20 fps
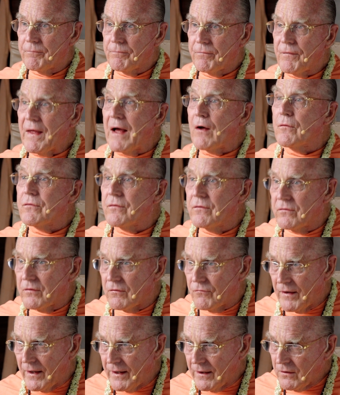thousands of
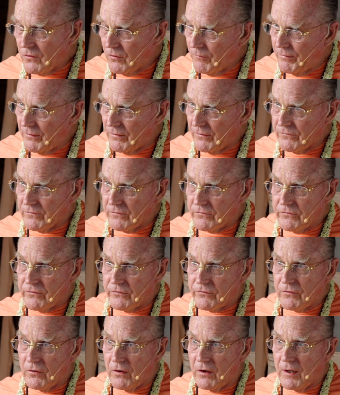ankle bells, it's
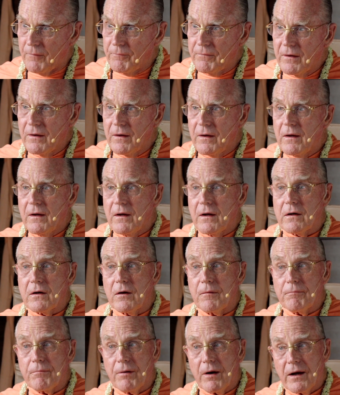described,
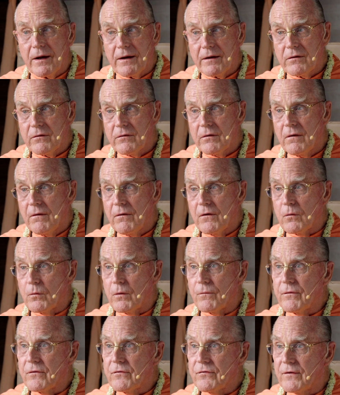combined with
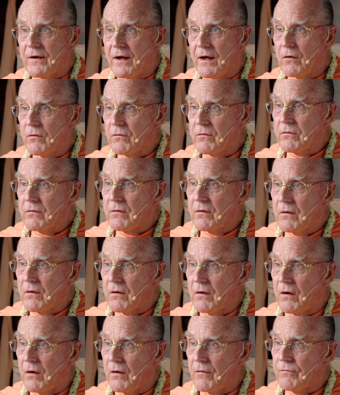the sound
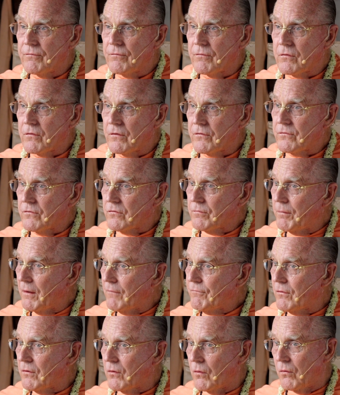of Krishna's
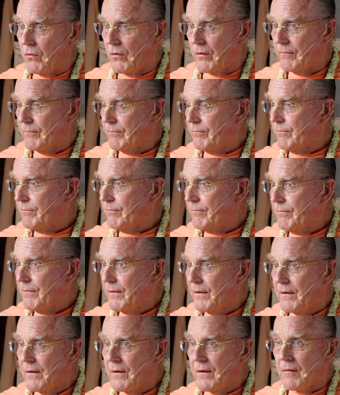buffalo horn,
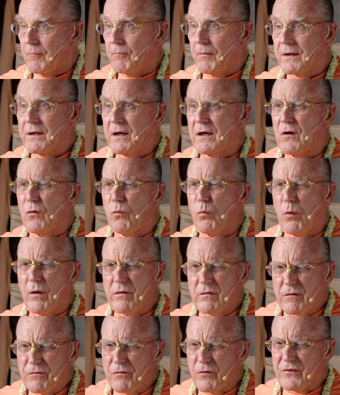making a
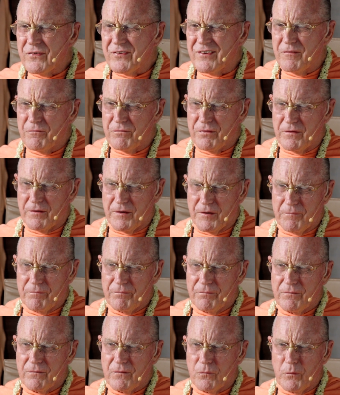wonderful symphony,
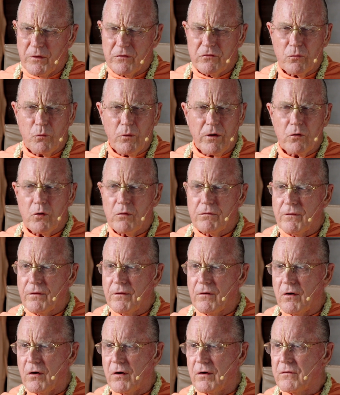which won over the
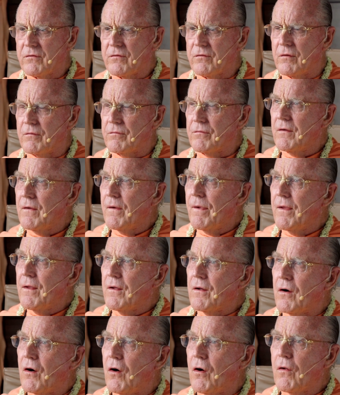hearts of
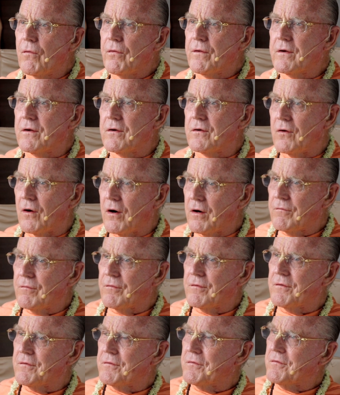all the
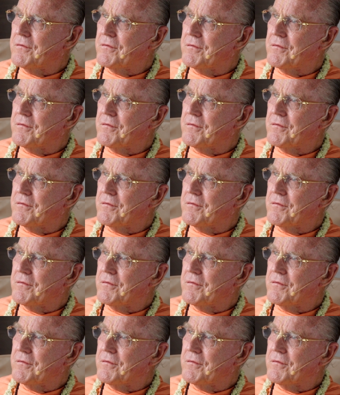Gandharvas